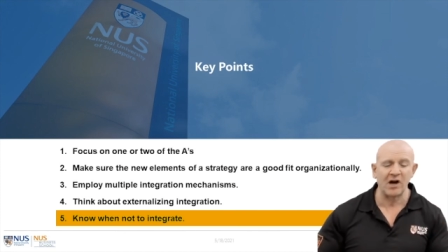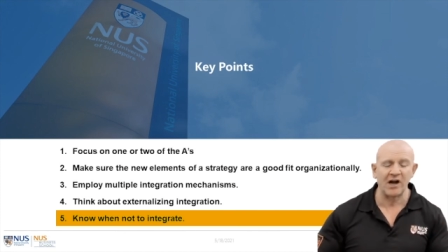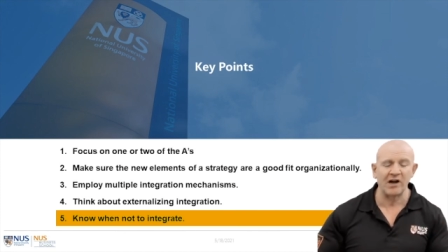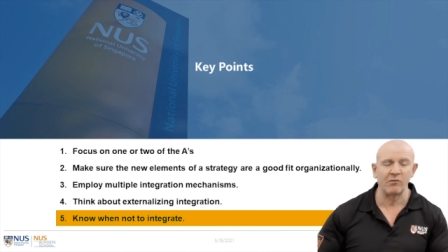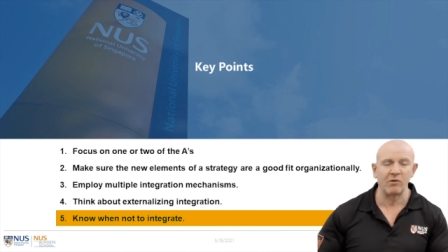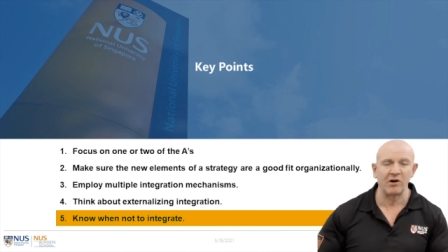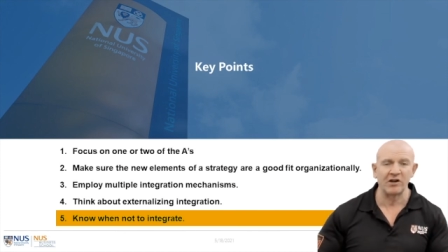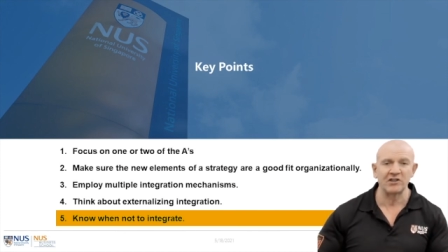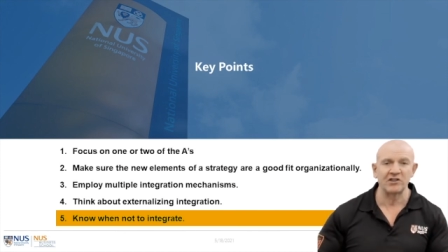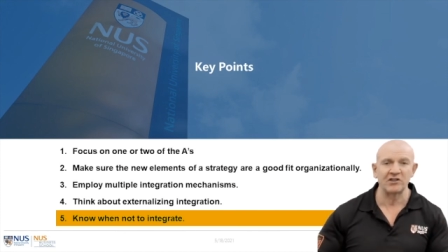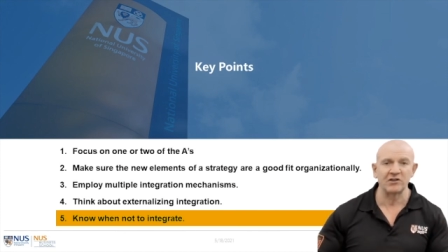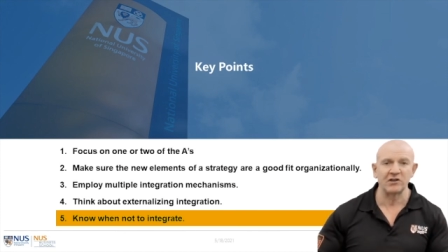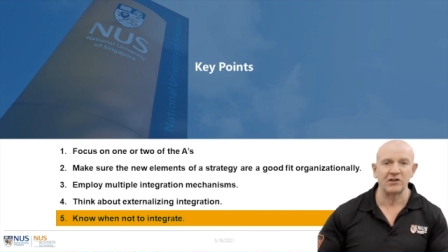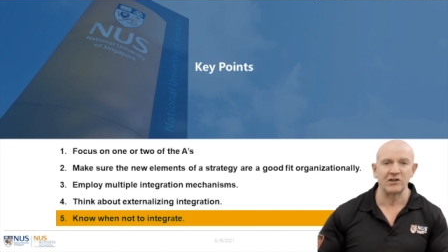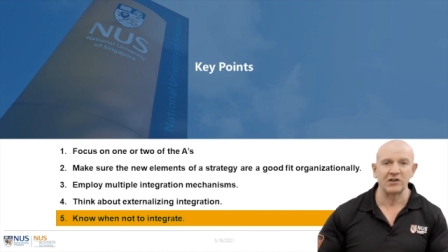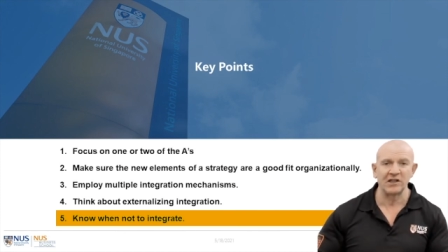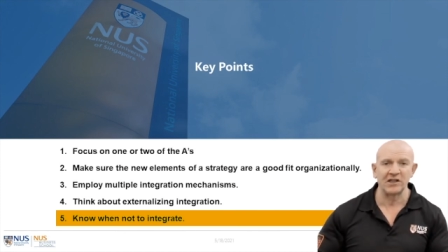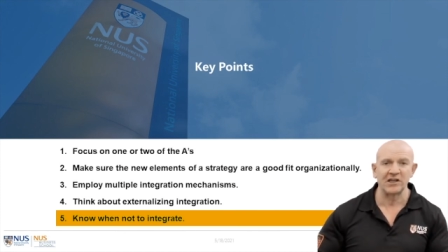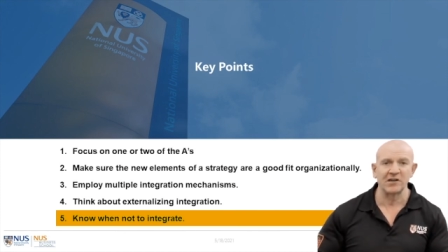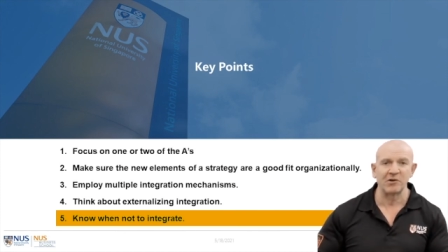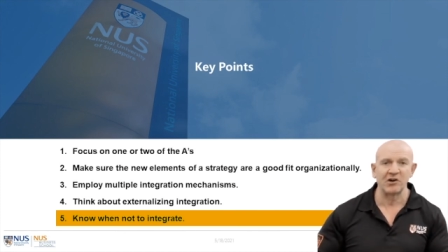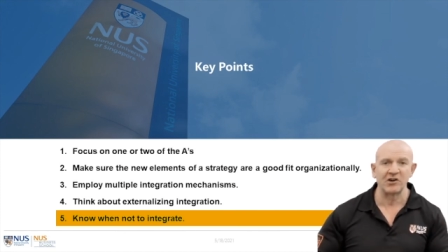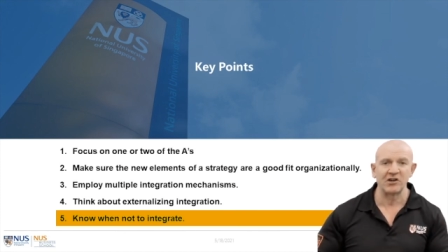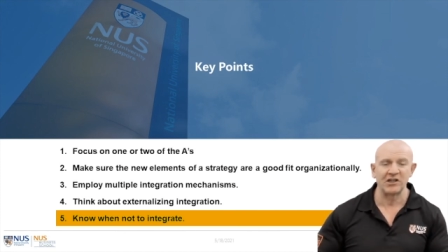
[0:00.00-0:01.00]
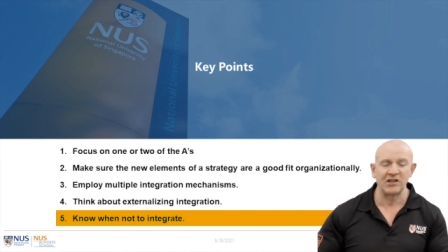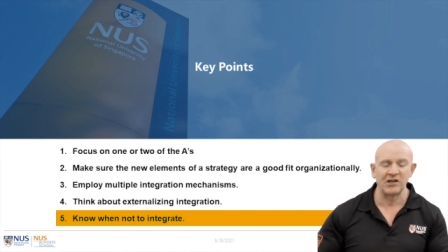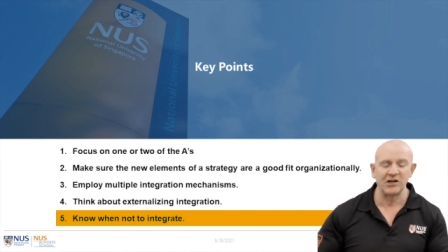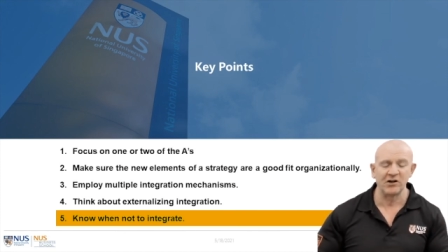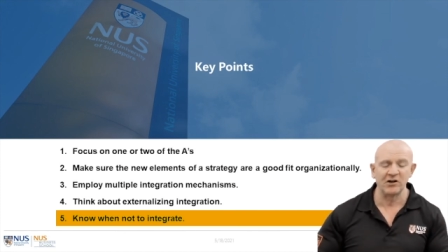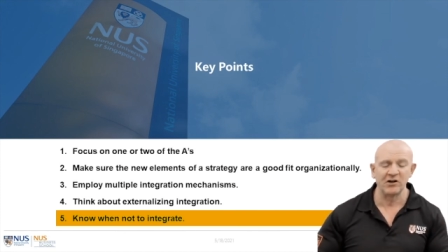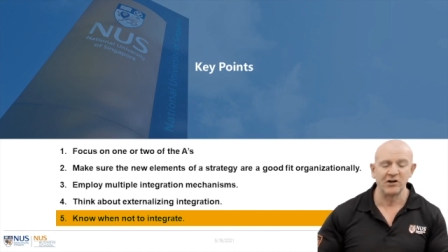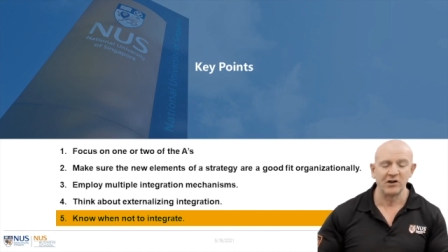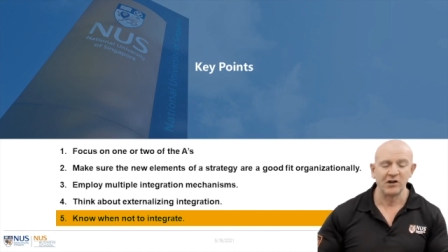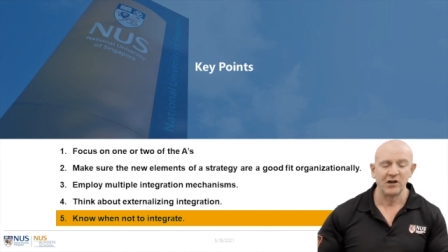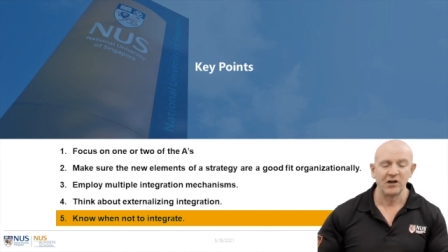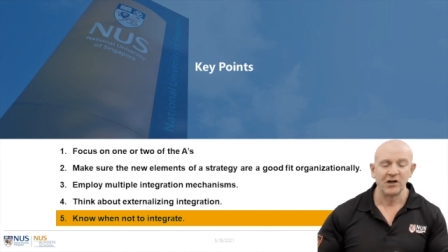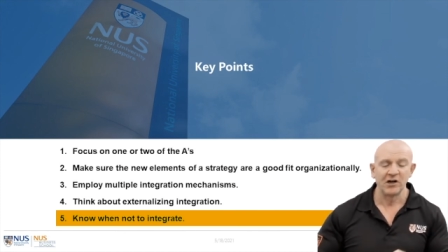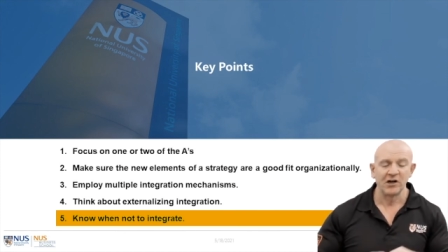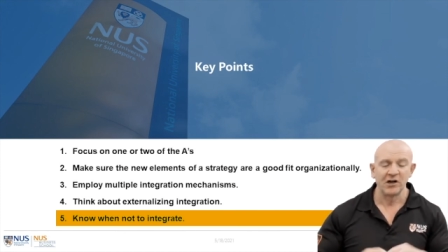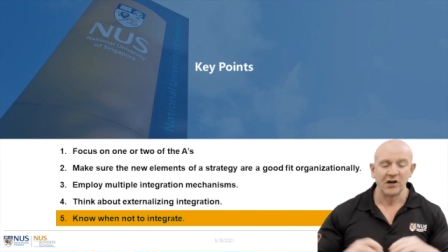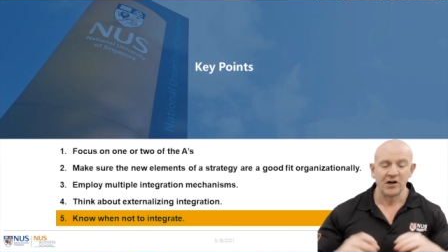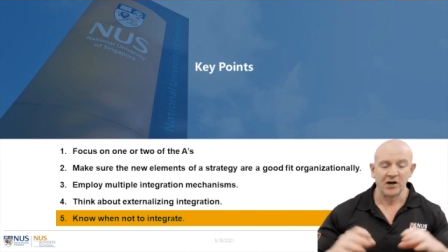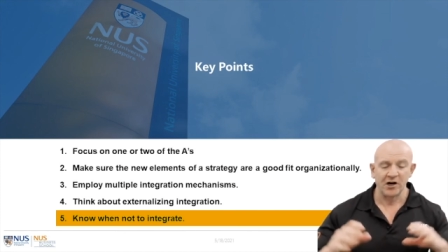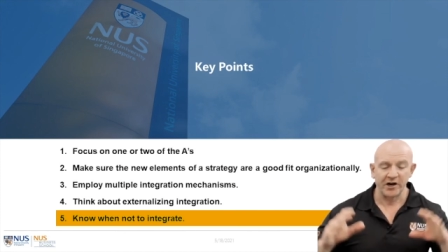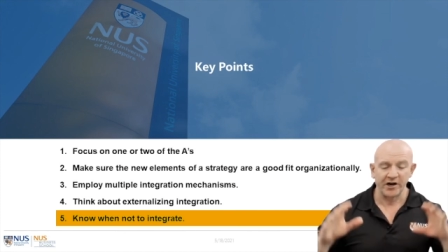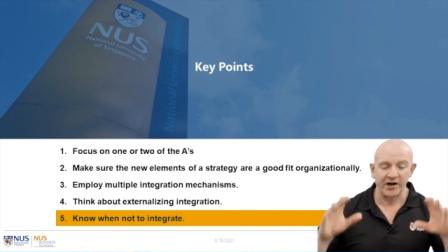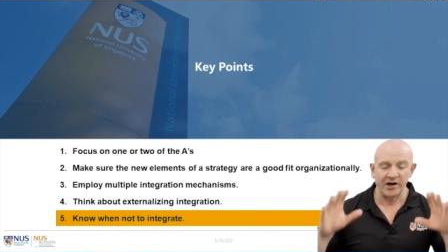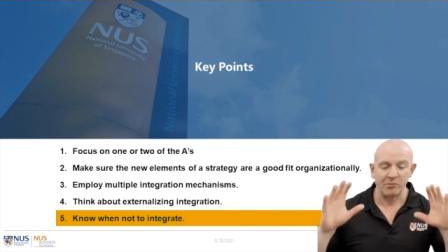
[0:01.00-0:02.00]
I want you to think about here,
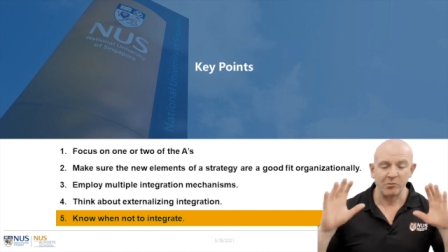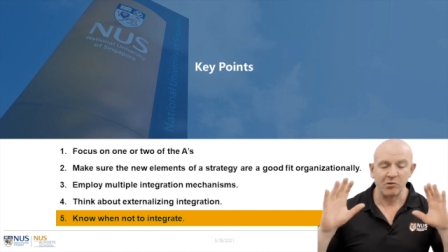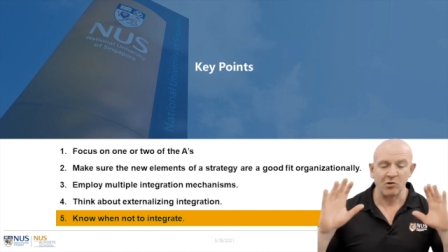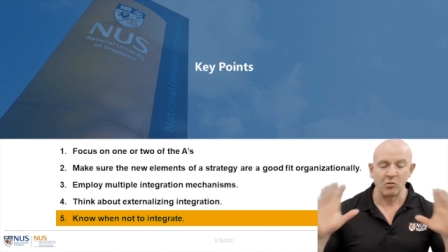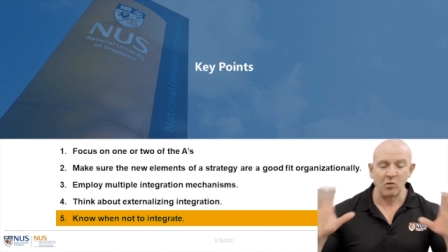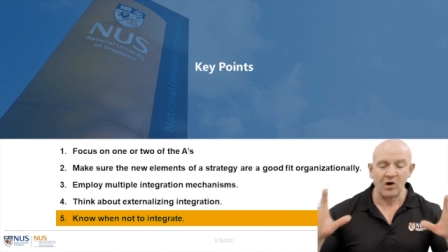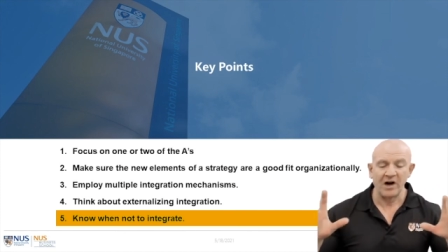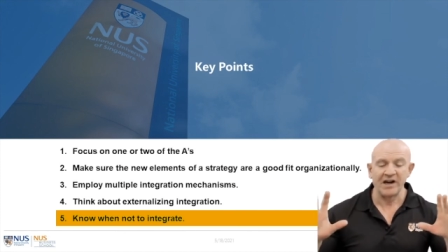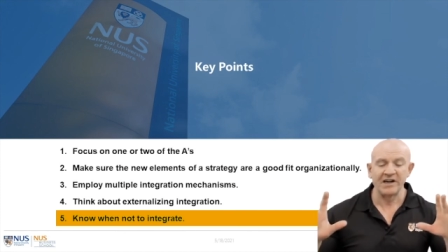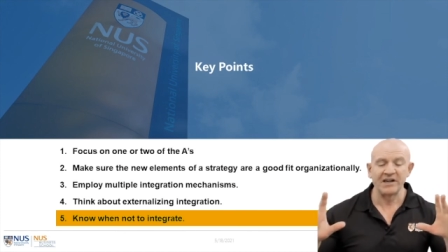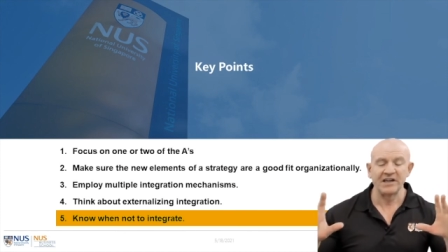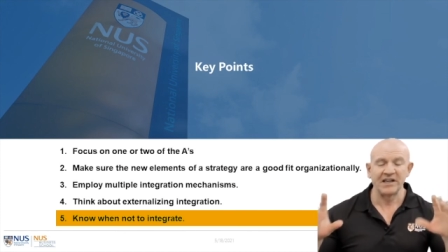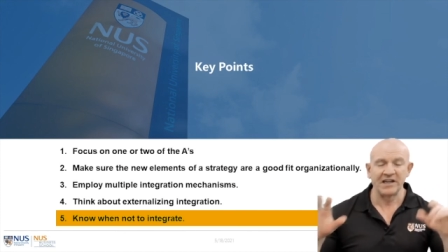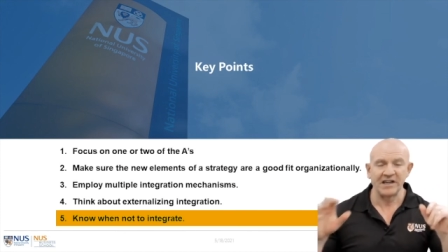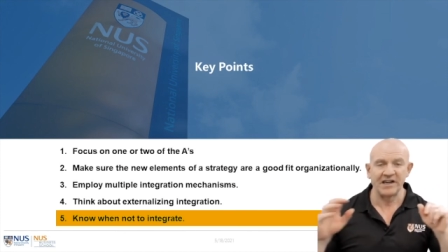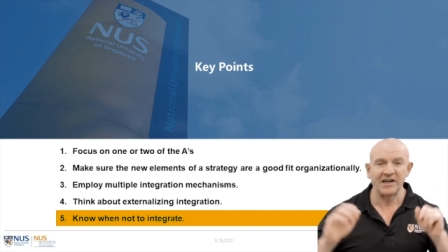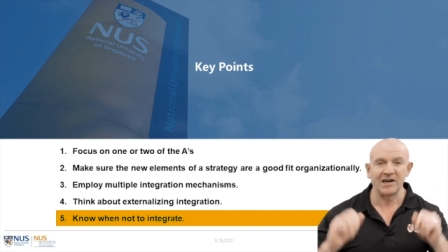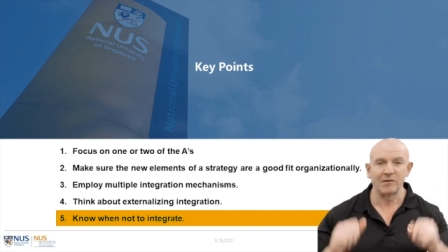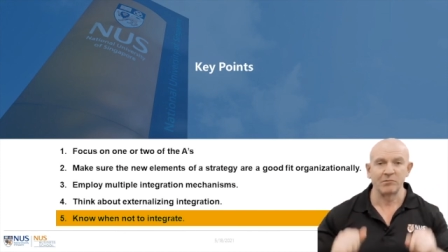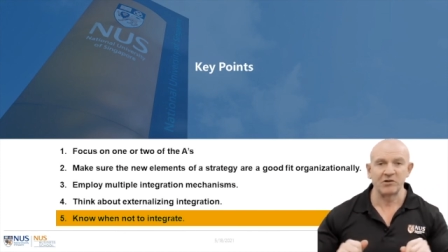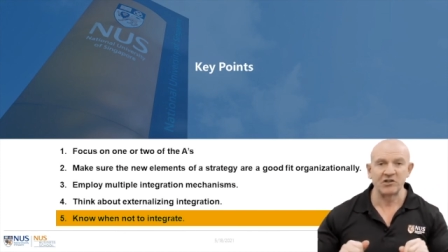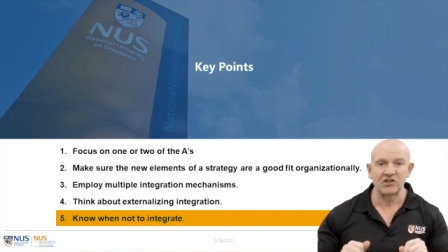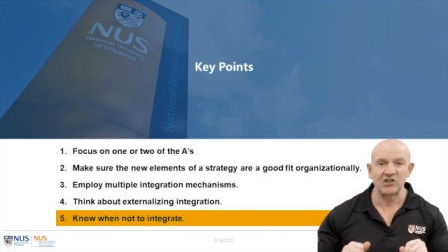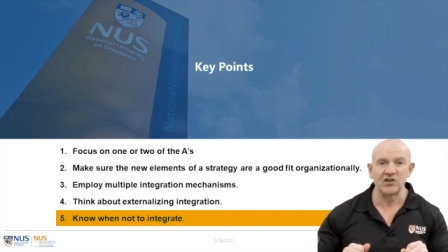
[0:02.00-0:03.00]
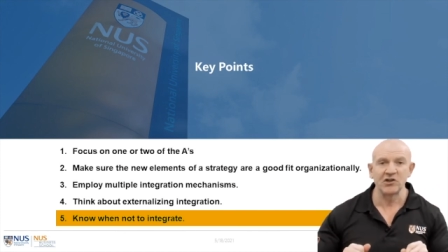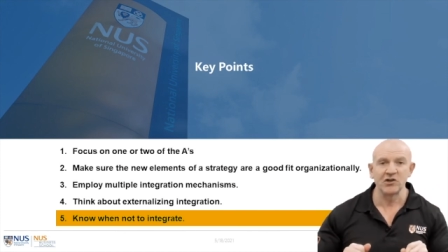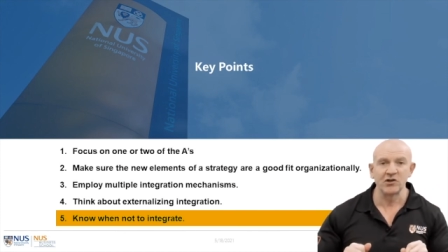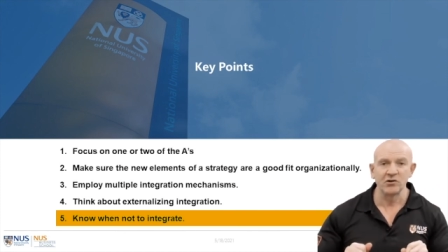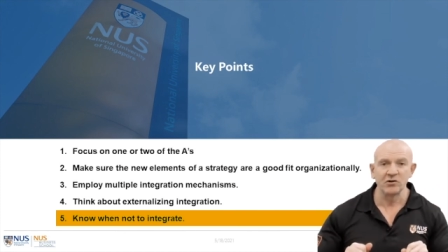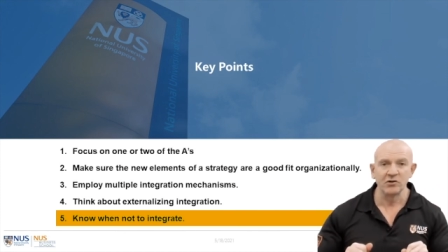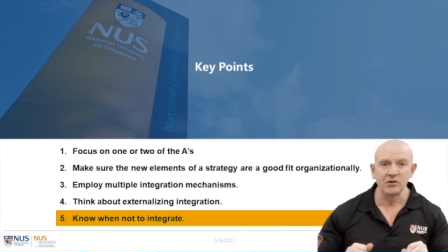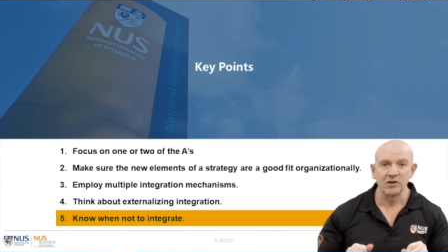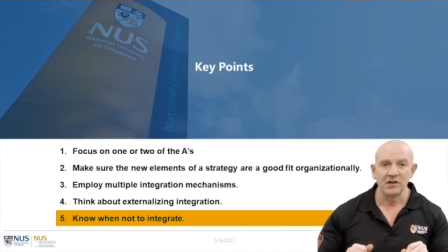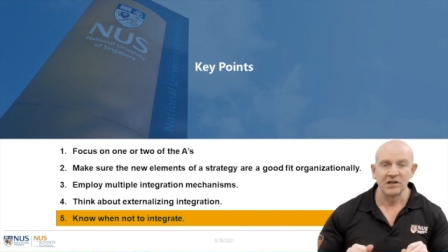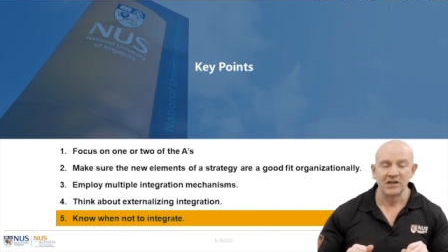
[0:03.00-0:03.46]
are number one and number two,